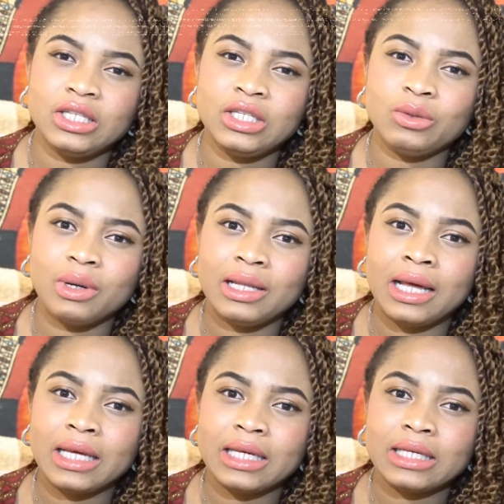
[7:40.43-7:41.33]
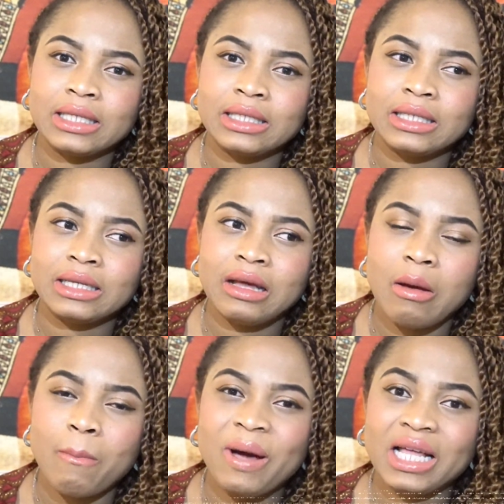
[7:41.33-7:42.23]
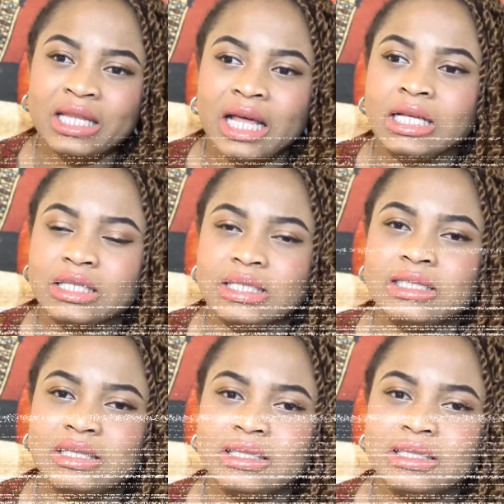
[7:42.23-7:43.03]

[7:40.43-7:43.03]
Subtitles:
You are like partners